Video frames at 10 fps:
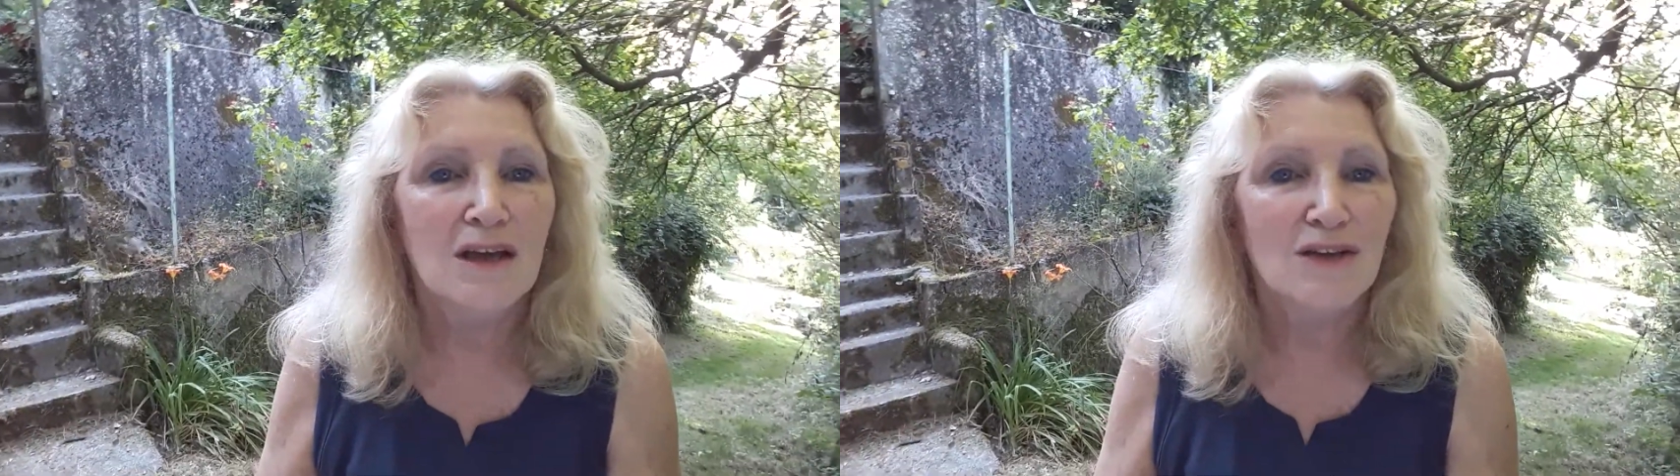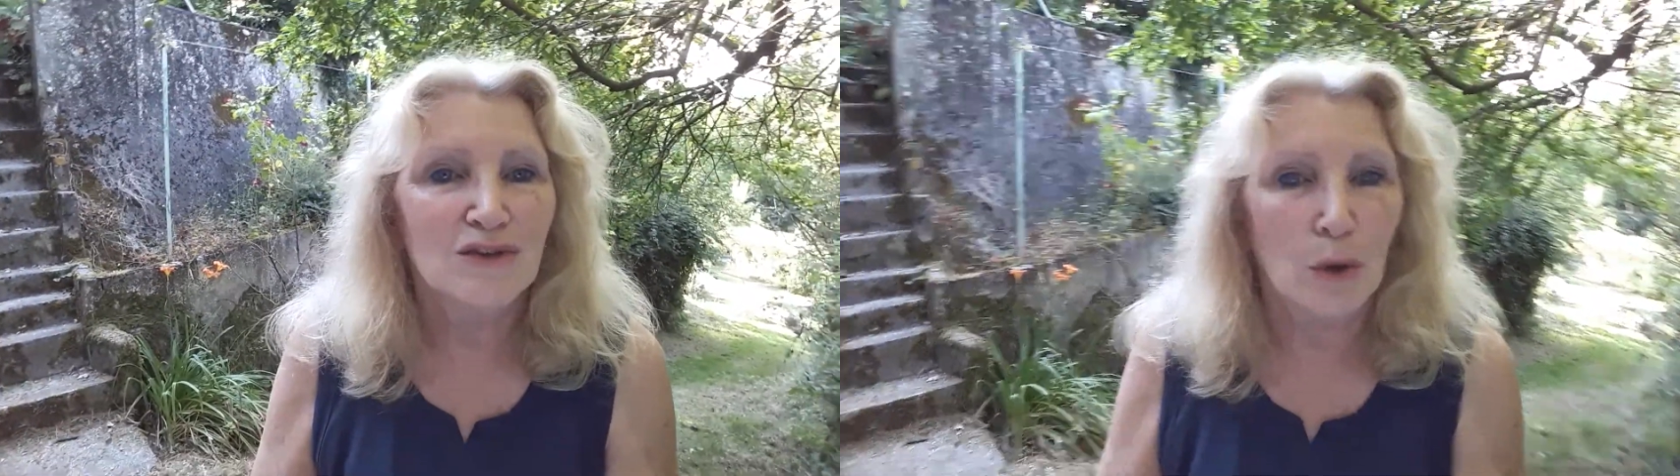
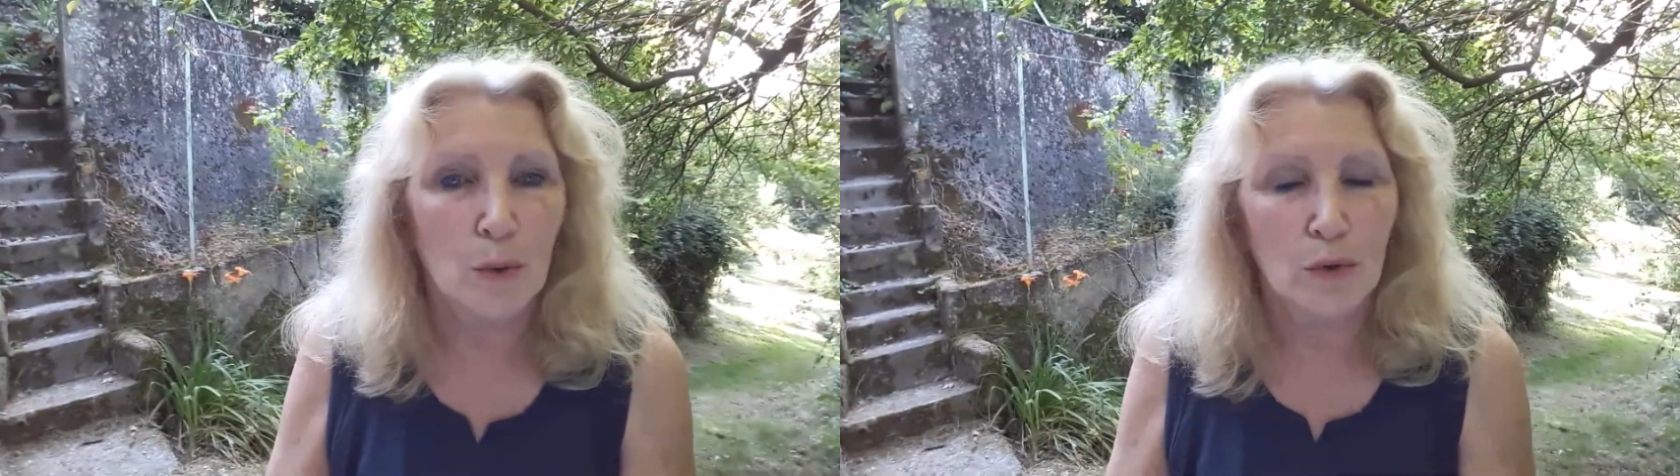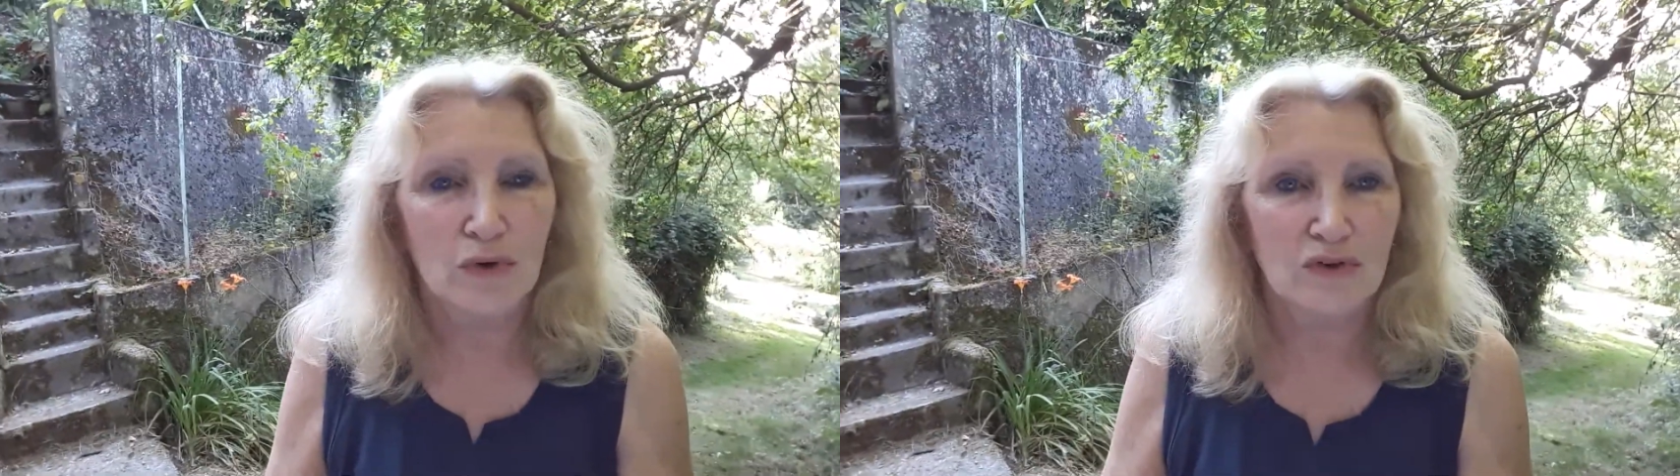so
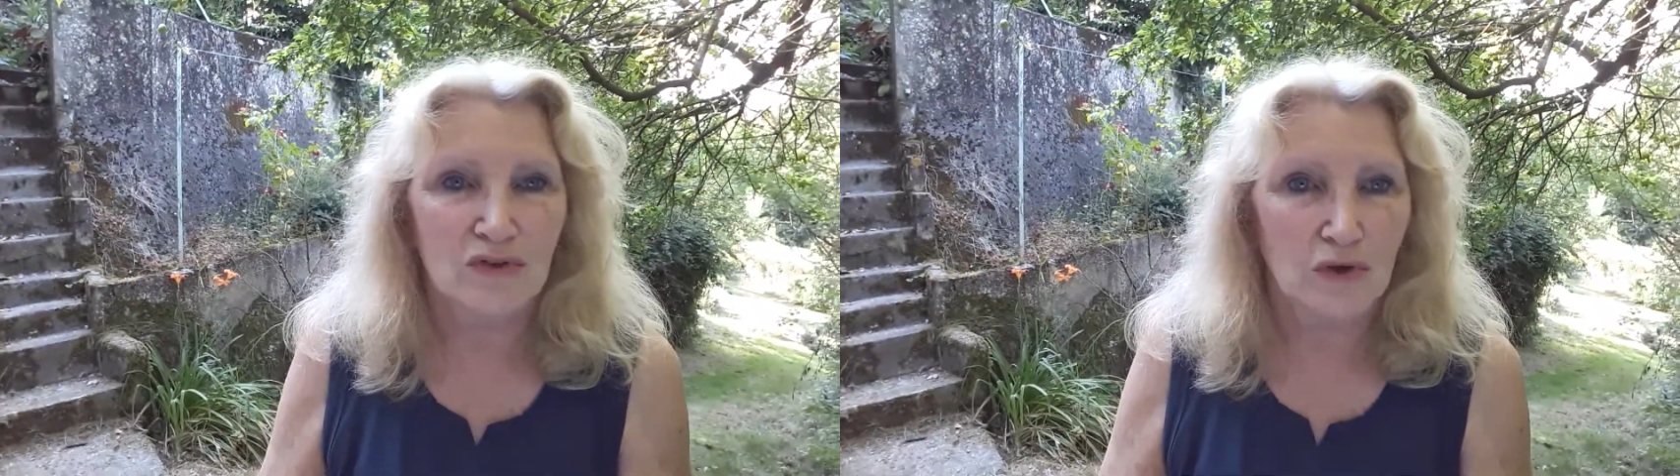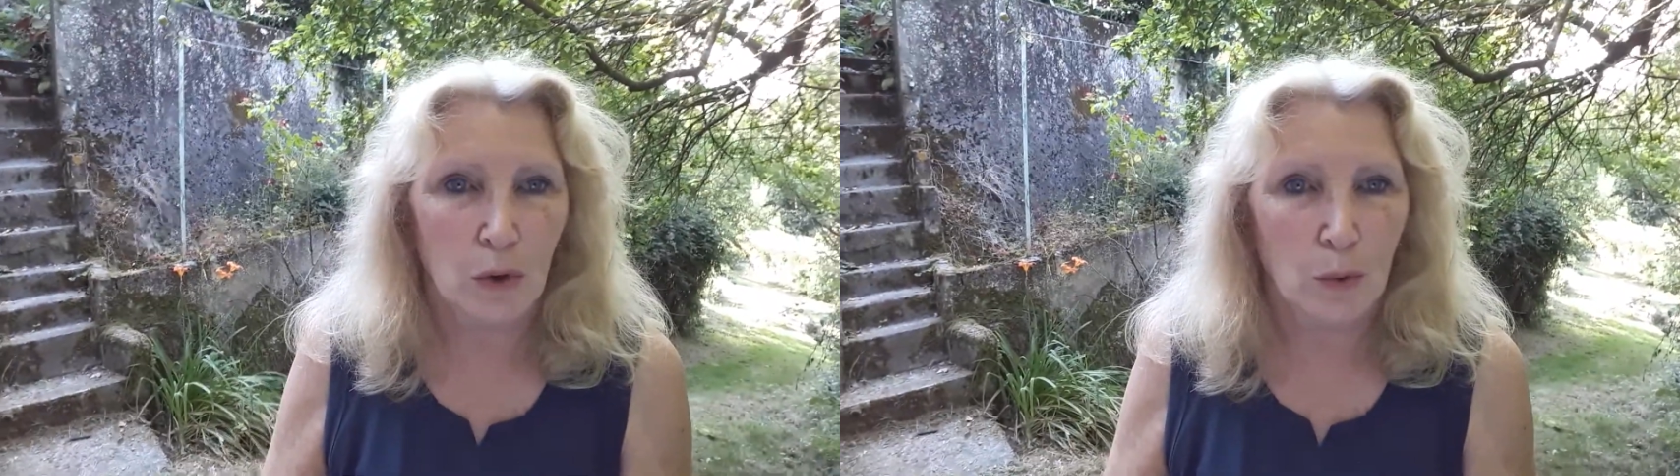on,
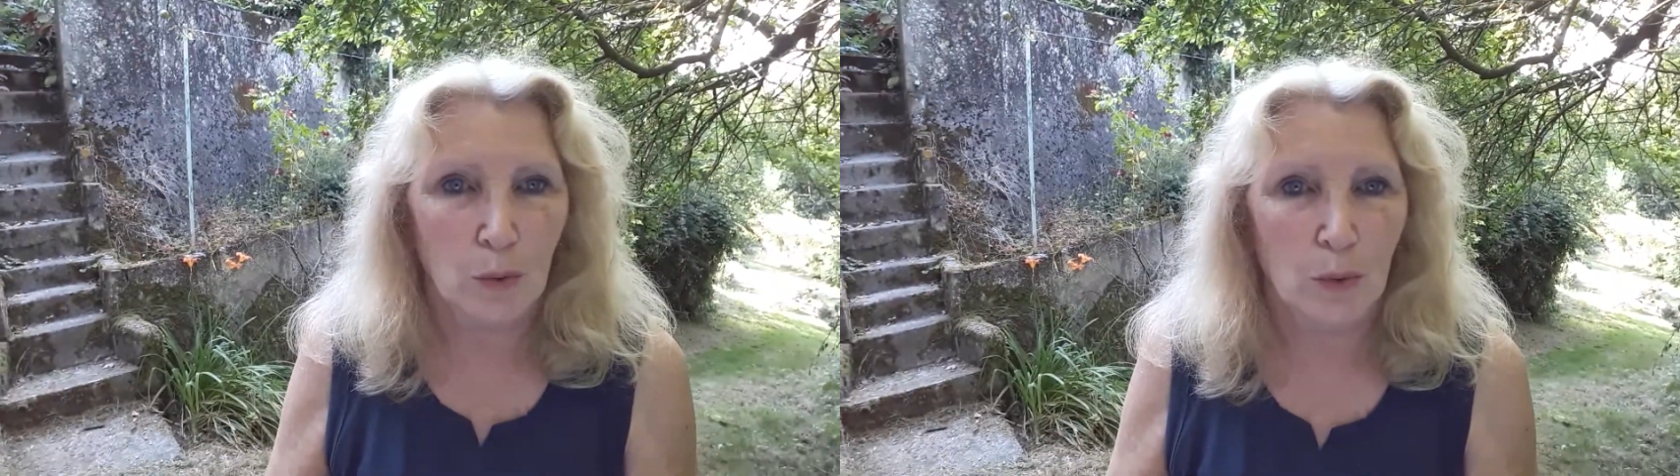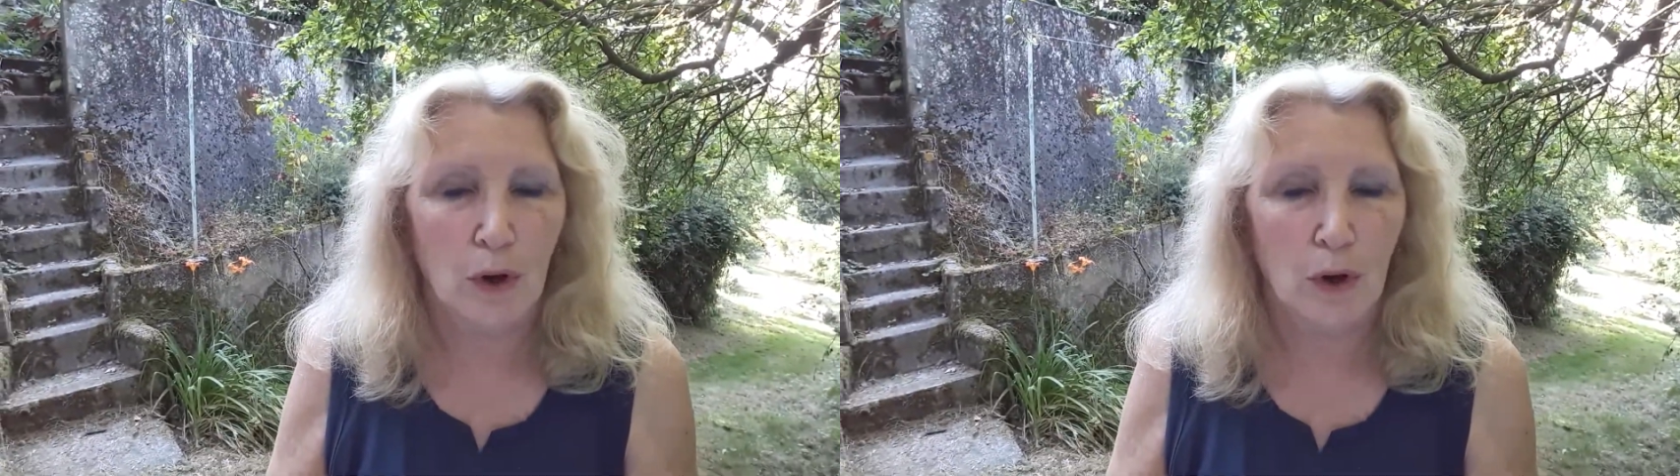so